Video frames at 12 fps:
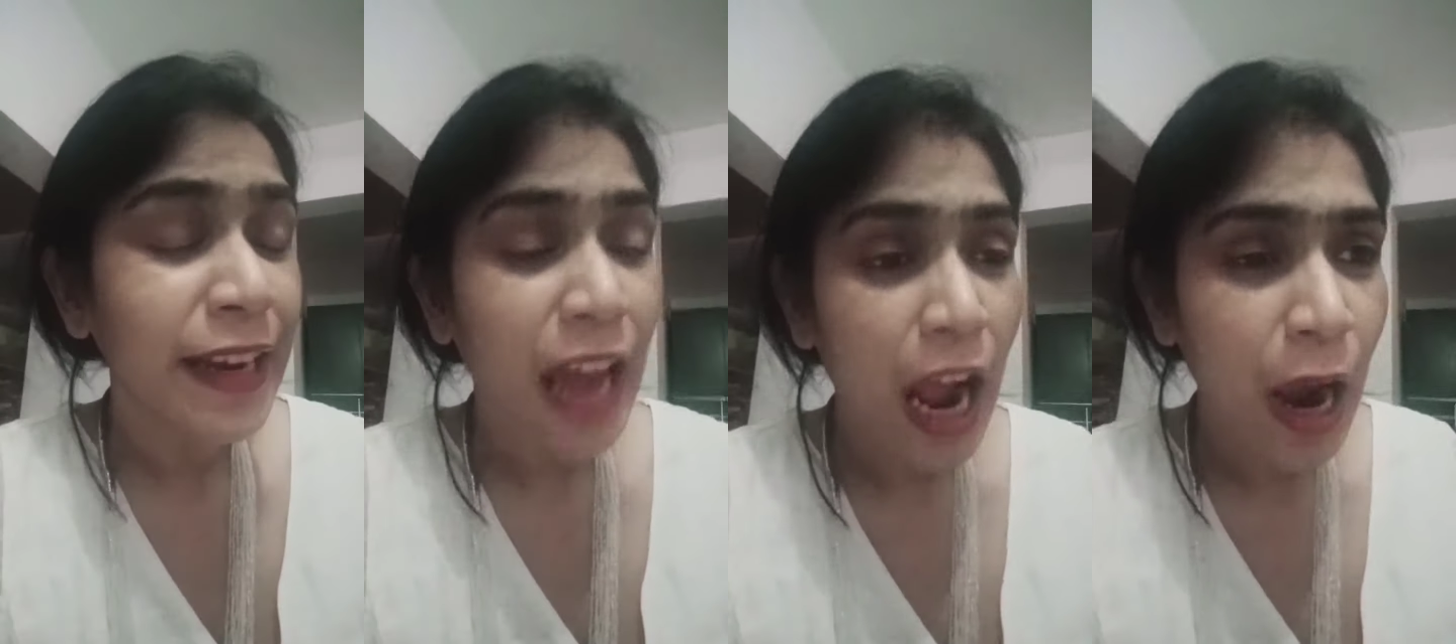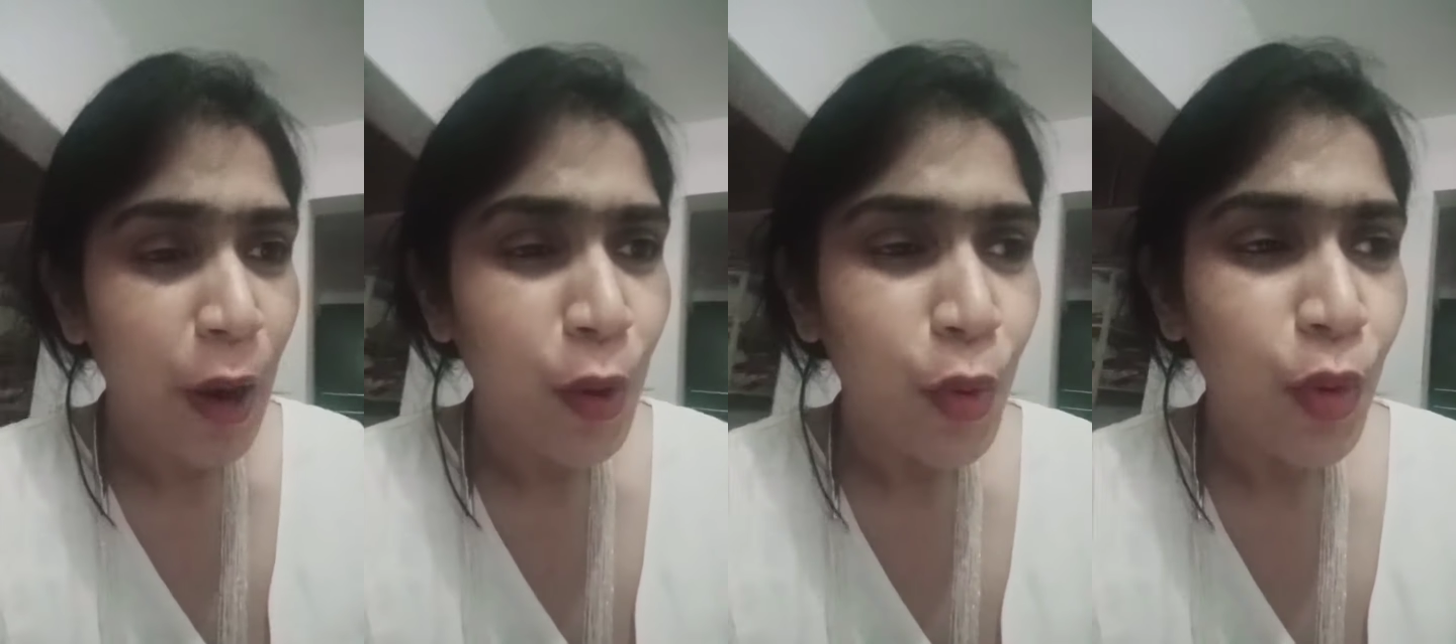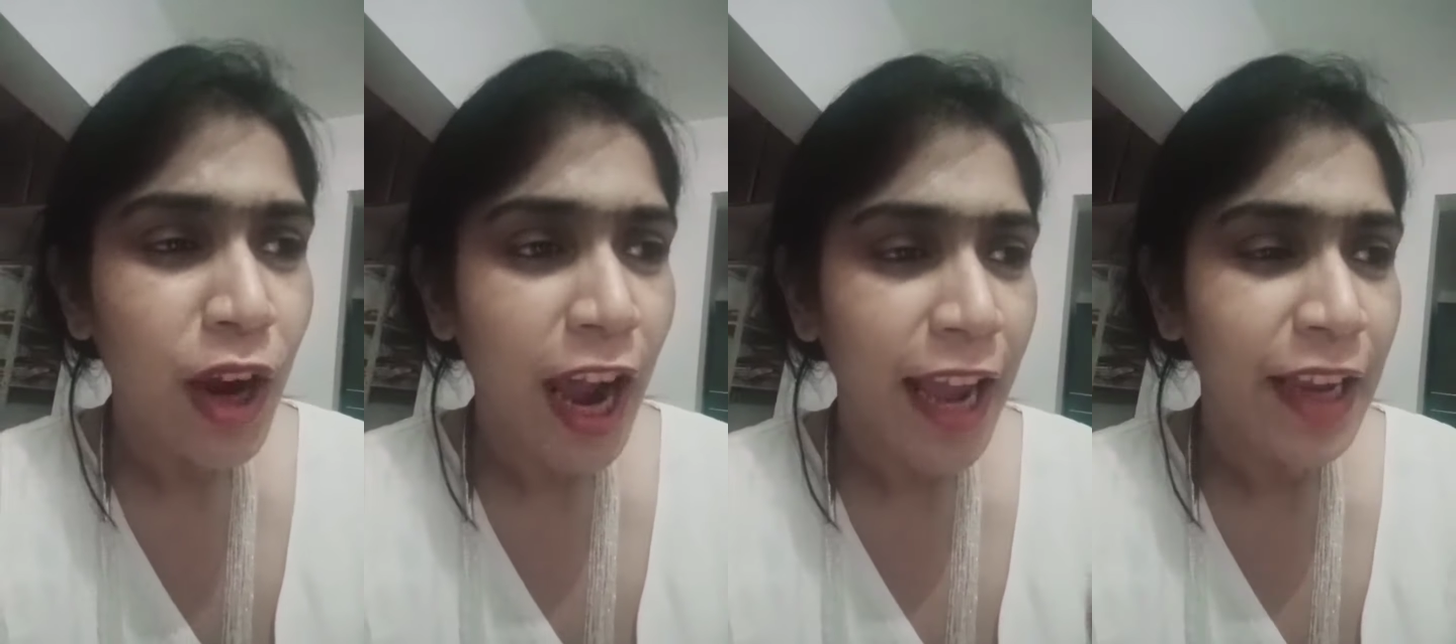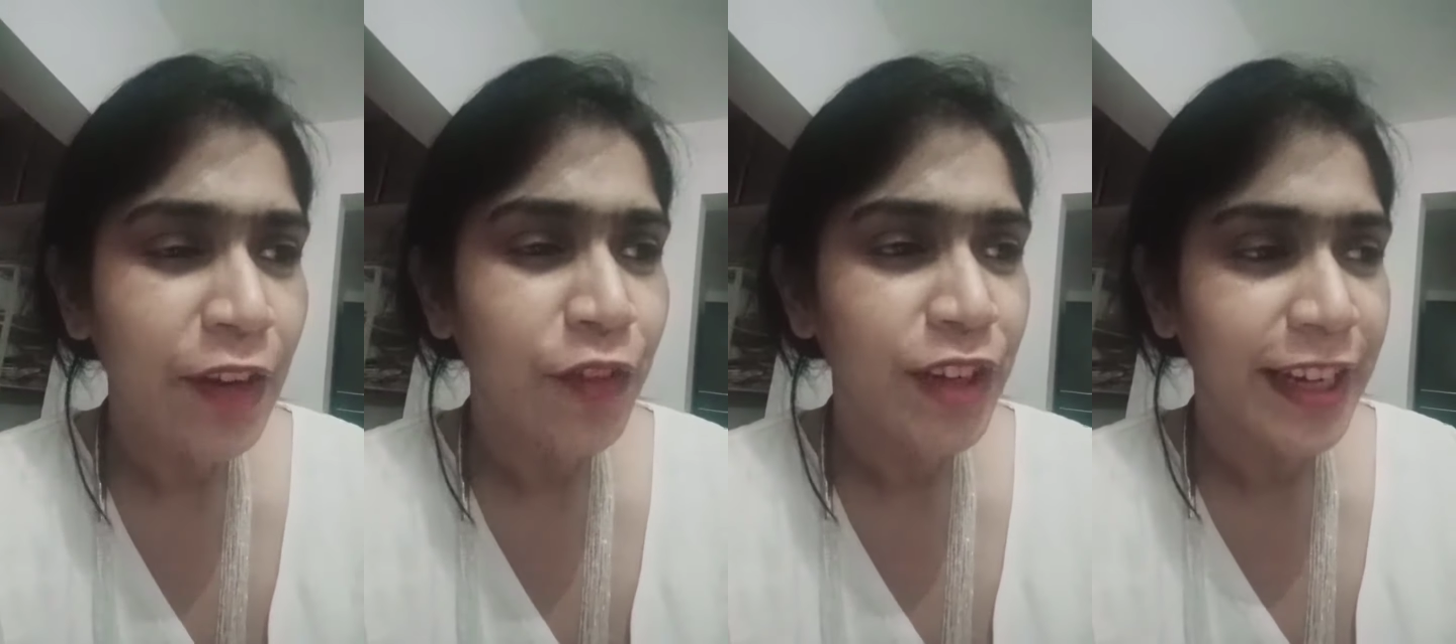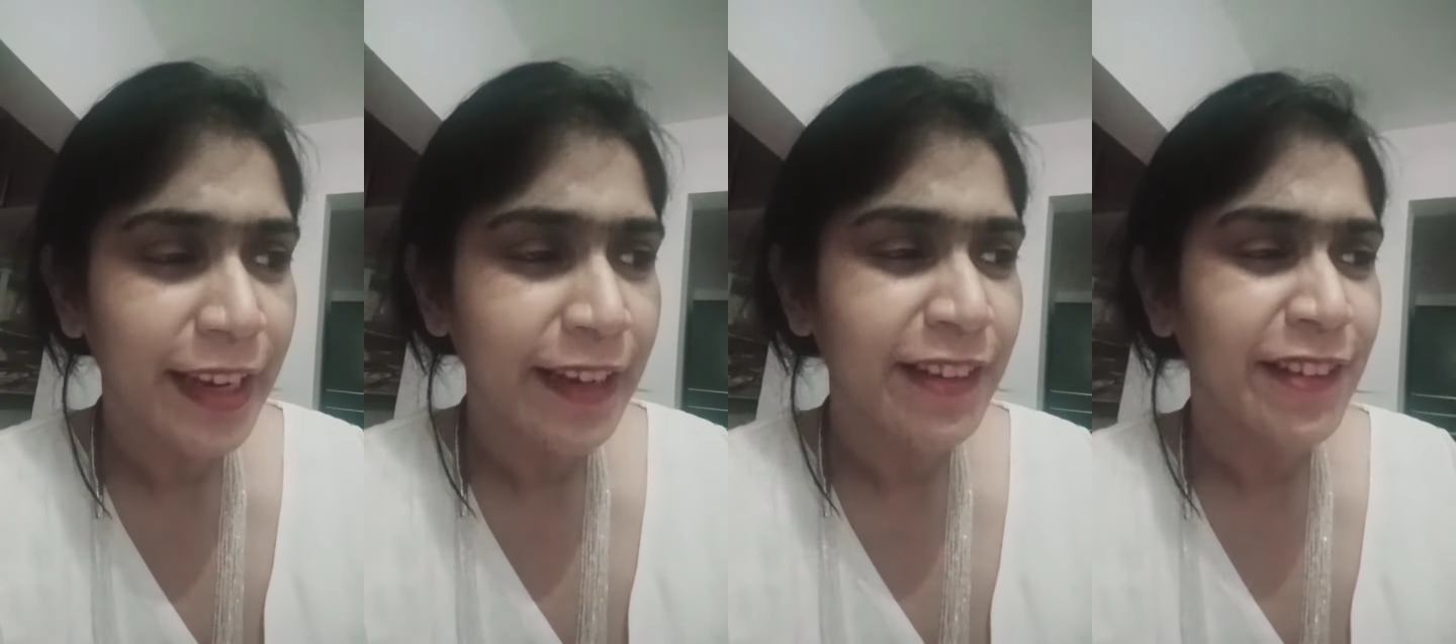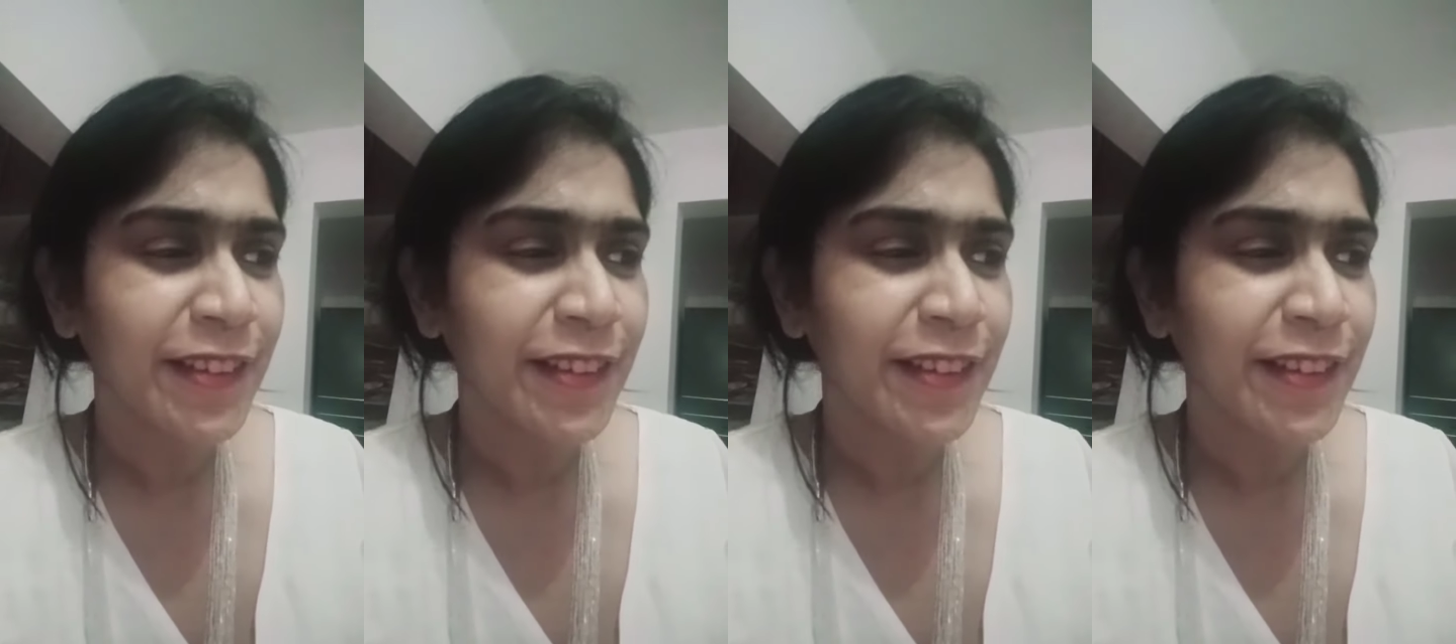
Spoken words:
and how I relate